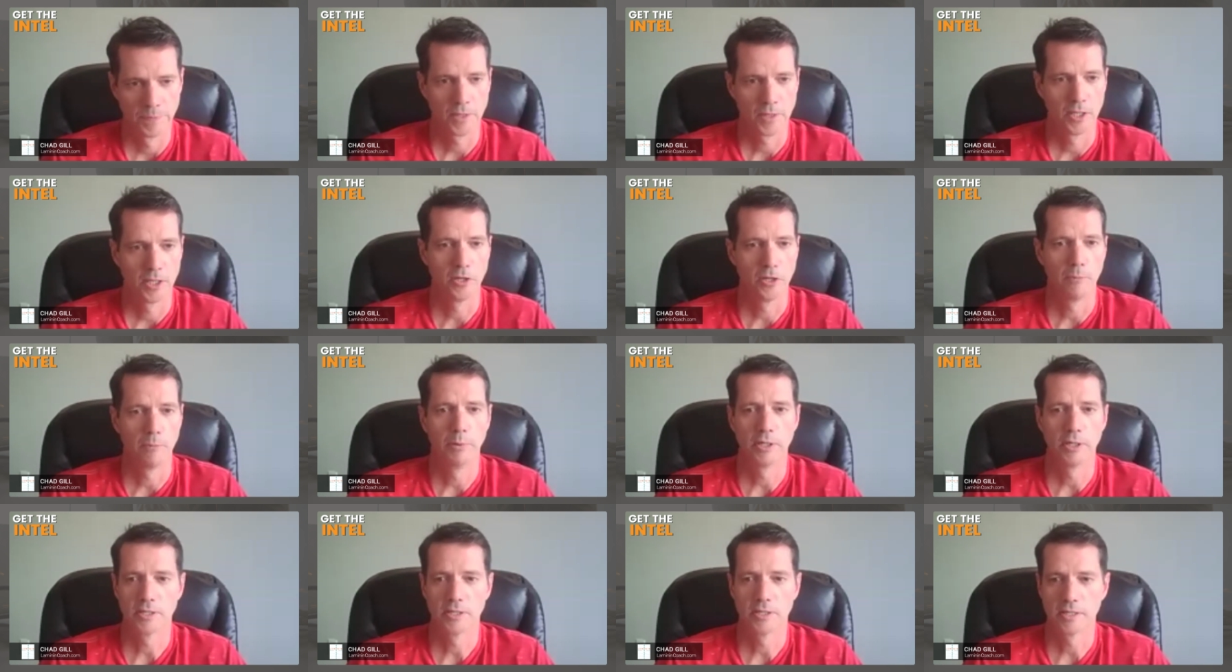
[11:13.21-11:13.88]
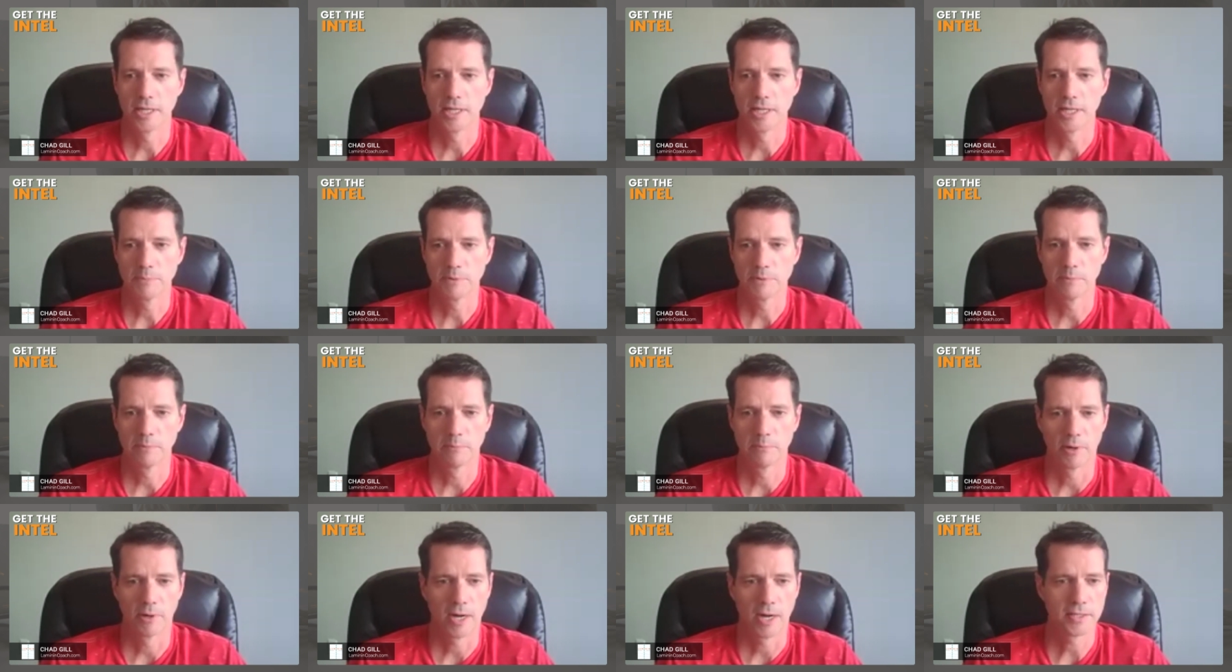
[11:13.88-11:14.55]
you know, put steps
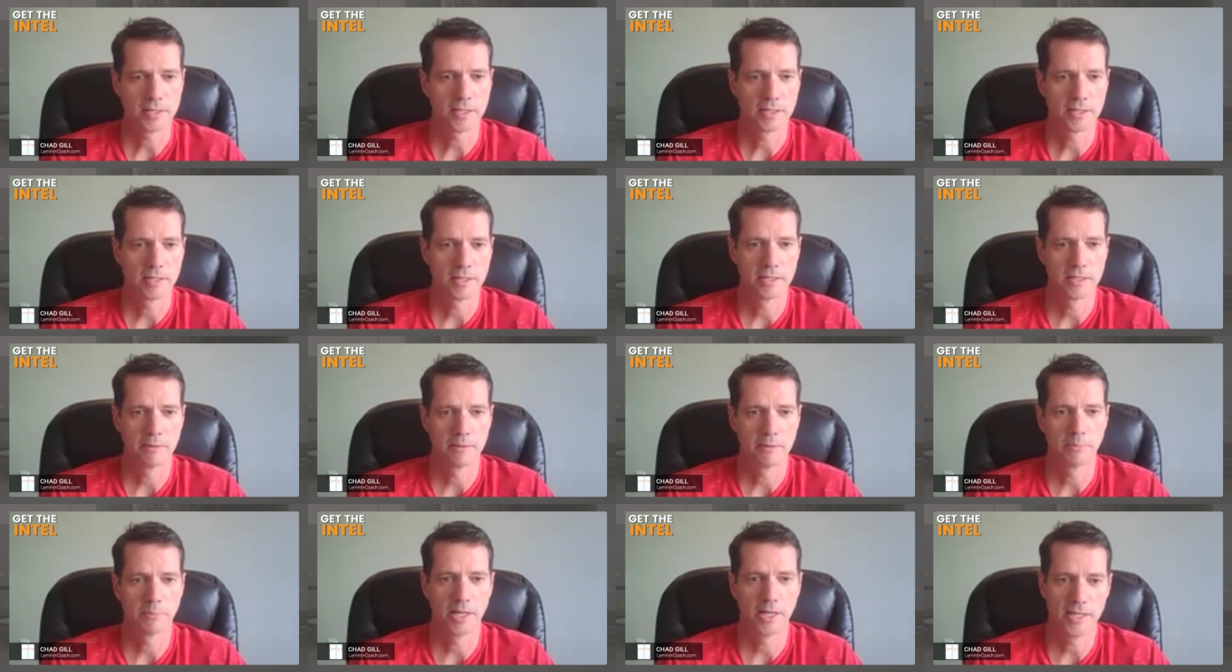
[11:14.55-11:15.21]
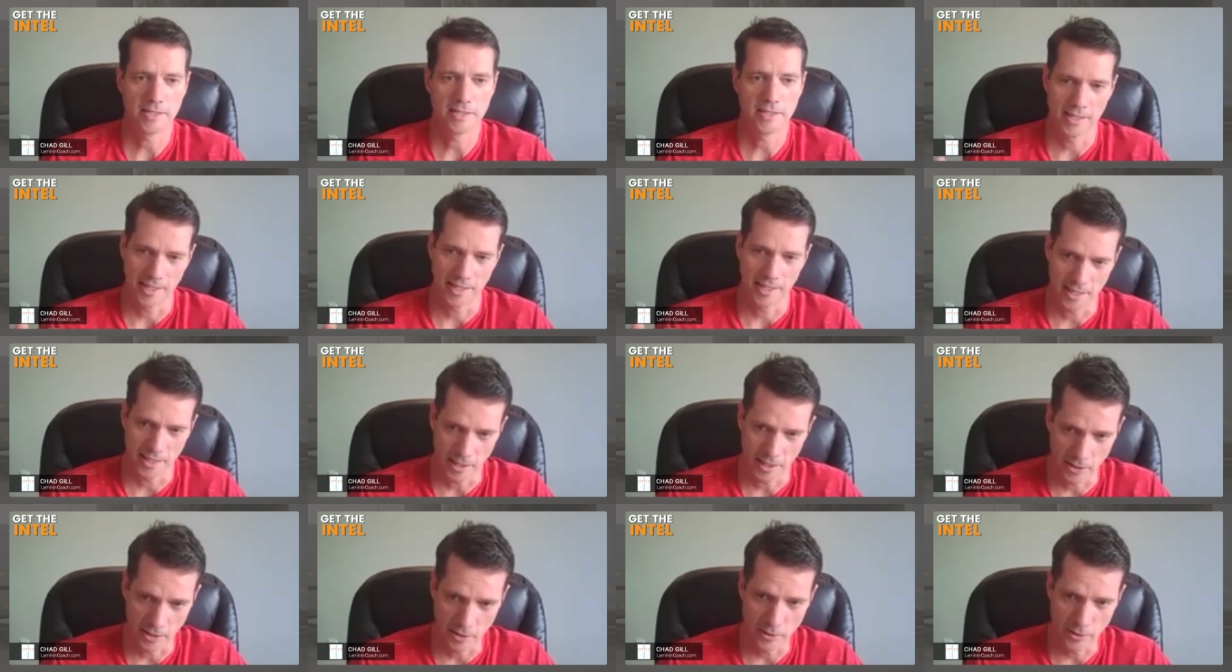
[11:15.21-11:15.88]
and processes in place, and I
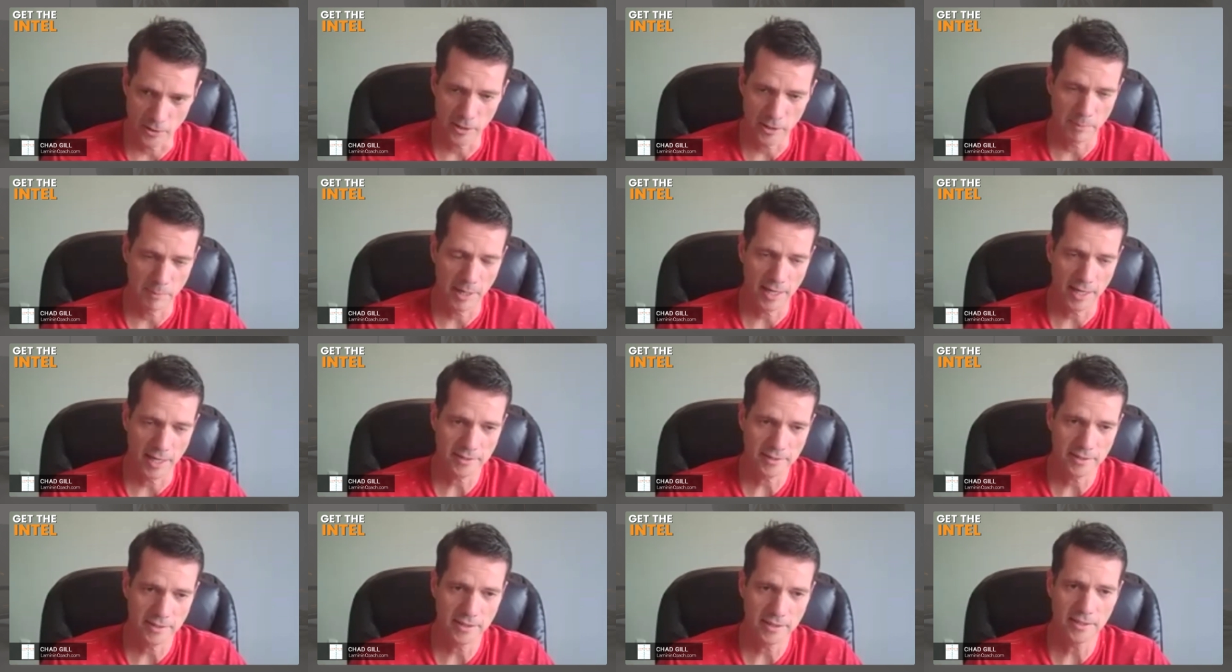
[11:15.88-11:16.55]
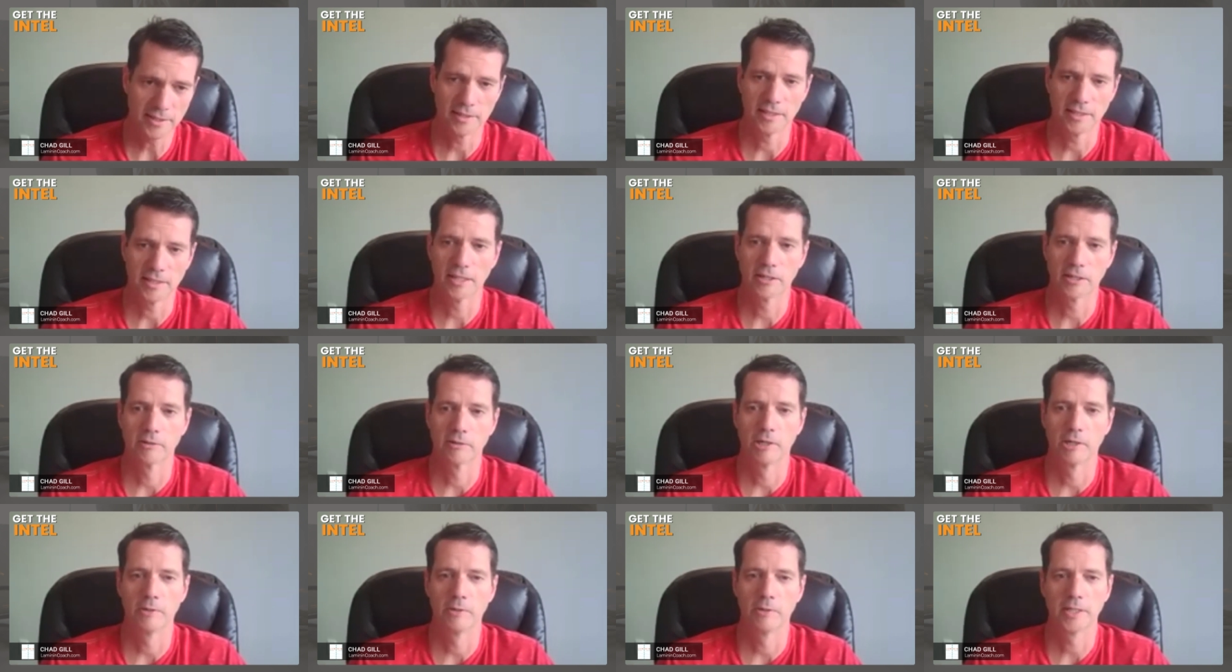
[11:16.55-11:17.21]
get under capacity, and then I
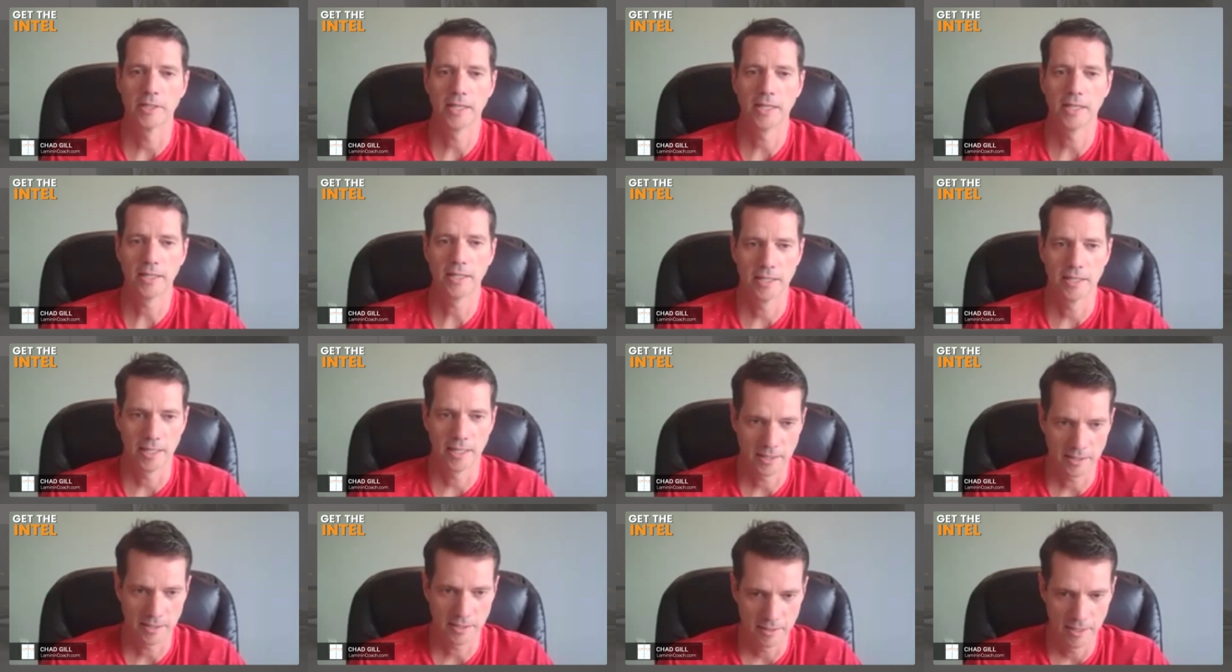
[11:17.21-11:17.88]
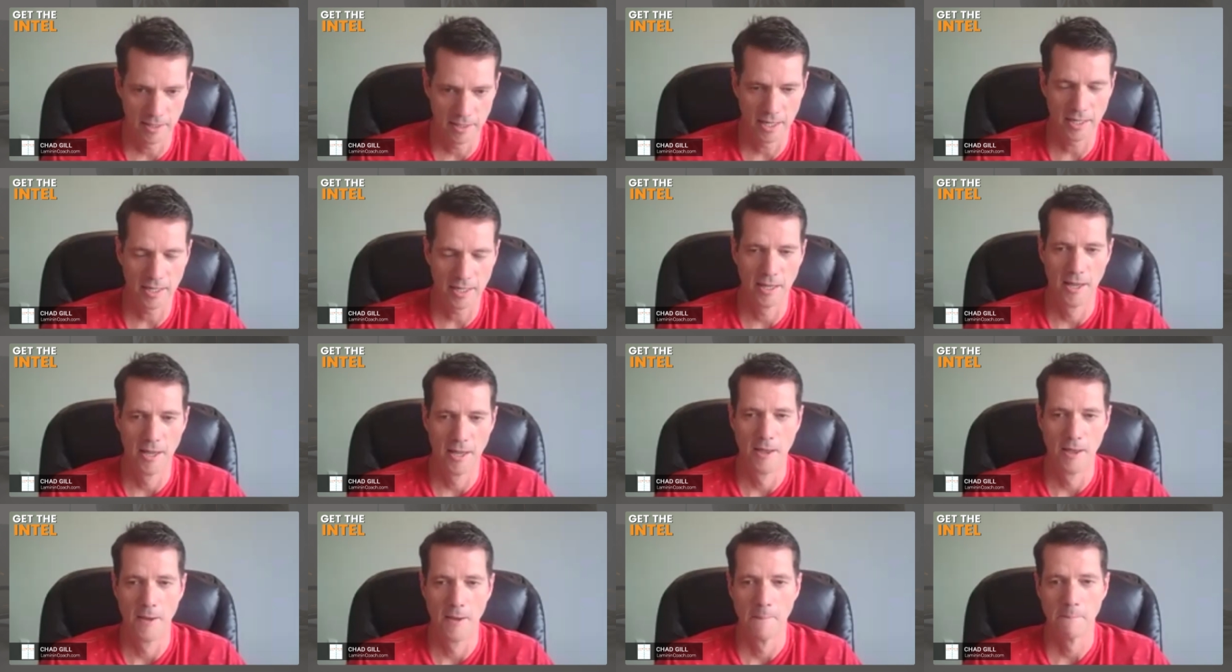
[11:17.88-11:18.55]
grow again. And then I,
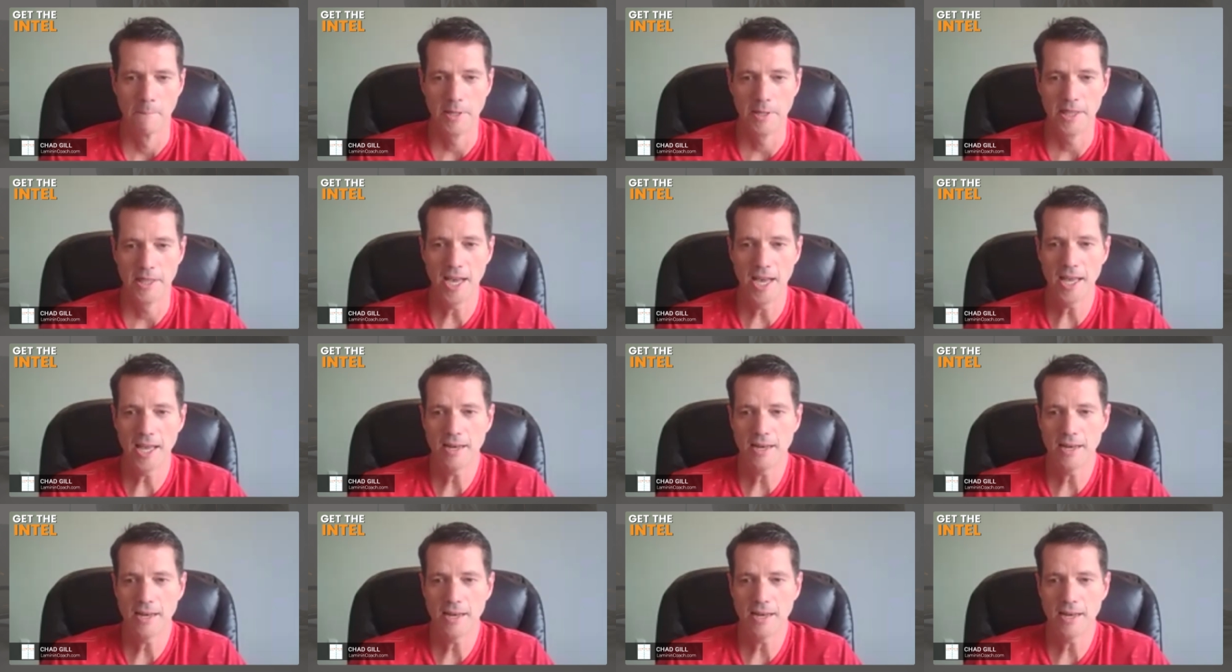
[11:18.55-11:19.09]
but that